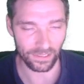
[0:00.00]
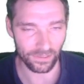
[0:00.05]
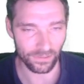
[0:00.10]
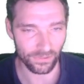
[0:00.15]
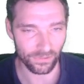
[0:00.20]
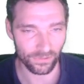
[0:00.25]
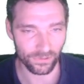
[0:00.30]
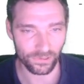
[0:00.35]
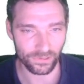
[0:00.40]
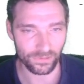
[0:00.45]
a
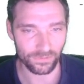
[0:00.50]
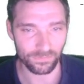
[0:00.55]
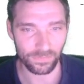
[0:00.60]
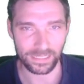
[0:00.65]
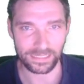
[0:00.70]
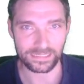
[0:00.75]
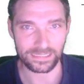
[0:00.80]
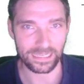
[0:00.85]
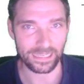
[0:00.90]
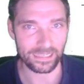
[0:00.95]
third of my
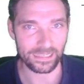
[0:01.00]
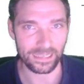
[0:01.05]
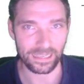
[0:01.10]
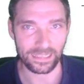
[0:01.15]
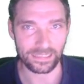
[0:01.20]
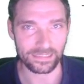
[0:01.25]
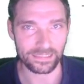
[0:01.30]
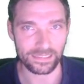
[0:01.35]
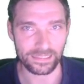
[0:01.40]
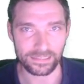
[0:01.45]
debt
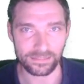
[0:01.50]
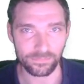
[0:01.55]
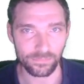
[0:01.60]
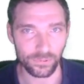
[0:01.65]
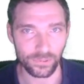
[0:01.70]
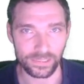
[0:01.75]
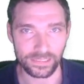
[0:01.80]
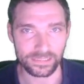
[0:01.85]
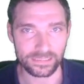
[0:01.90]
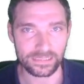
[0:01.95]
at that
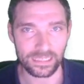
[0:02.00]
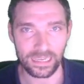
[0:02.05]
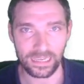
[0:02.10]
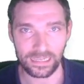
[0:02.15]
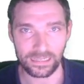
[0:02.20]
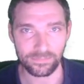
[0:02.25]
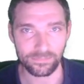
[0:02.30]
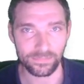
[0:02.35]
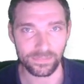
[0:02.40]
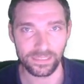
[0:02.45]
point in
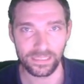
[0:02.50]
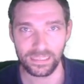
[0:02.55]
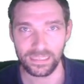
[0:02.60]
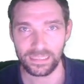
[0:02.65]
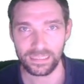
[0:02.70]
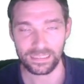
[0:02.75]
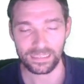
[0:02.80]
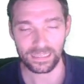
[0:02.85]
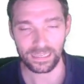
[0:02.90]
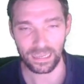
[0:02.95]
time
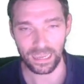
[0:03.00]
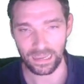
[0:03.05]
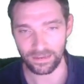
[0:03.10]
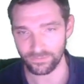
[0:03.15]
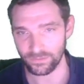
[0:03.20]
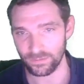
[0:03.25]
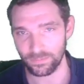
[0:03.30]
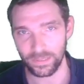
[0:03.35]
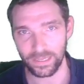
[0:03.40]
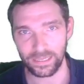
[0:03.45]

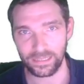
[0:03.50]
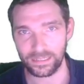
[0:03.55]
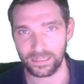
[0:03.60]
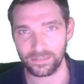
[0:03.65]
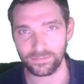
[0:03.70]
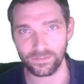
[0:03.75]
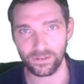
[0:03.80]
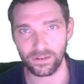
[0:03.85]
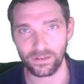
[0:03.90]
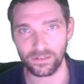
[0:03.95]
after paying
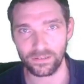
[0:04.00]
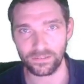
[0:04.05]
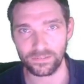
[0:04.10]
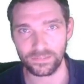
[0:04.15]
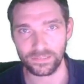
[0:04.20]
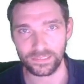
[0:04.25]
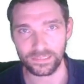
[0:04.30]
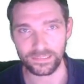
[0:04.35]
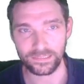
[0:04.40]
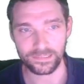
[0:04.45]
off all of
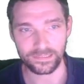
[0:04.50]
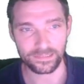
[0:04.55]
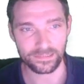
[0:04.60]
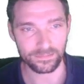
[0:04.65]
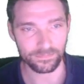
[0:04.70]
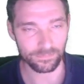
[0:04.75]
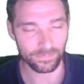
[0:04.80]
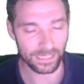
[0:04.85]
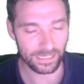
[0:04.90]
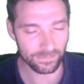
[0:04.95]
these
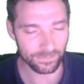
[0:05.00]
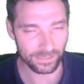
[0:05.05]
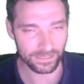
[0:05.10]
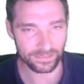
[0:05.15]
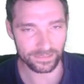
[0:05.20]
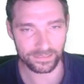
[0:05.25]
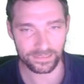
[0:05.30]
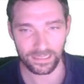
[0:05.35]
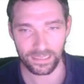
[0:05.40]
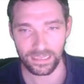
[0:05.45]

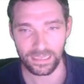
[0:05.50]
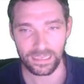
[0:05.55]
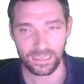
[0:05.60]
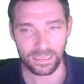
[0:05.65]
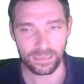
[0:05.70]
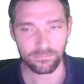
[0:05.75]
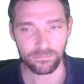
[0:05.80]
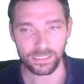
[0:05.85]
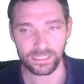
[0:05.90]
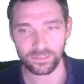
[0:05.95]
payments,
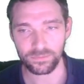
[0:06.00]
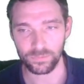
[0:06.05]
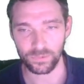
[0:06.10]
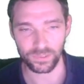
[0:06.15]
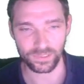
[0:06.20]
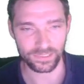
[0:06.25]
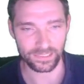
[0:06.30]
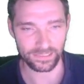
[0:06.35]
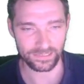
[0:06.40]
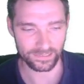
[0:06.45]
it makes more
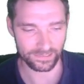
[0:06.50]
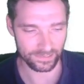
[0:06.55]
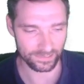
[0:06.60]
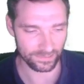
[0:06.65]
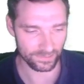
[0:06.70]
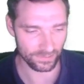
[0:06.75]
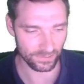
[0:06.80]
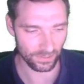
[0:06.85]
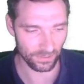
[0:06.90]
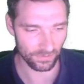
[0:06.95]
sense
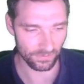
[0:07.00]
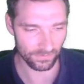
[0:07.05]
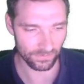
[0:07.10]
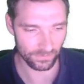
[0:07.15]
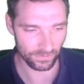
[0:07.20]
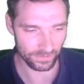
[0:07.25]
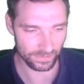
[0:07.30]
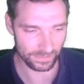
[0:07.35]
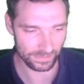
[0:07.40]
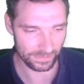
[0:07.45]
just to go
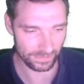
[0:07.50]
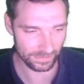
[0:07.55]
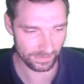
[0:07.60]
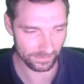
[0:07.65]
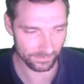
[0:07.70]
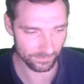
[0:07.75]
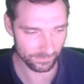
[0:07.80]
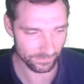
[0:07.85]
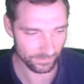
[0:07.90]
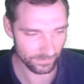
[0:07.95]
for the
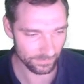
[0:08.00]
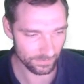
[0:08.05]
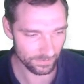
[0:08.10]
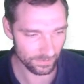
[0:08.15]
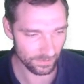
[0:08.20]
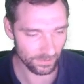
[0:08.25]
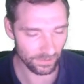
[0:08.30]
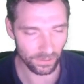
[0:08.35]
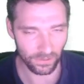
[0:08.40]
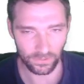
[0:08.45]
um,
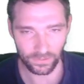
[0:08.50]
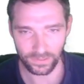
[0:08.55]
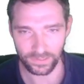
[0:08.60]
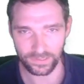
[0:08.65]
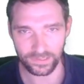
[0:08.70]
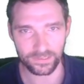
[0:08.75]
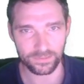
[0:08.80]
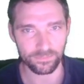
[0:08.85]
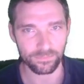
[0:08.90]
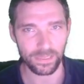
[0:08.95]
the
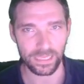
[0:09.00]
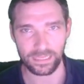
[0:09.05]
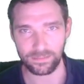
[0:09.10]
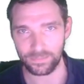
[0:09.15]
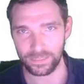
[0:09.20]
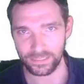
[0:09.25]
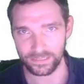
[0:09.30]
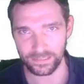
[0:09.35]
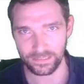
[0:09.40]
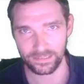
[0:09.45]
lowest
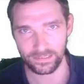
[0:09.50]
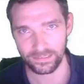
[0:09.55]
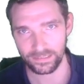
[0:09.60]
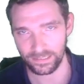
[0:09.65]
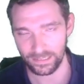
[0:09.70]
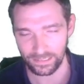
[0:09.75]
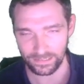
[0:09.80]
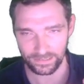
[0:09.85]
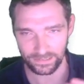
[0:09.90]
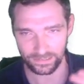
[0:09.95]
payment and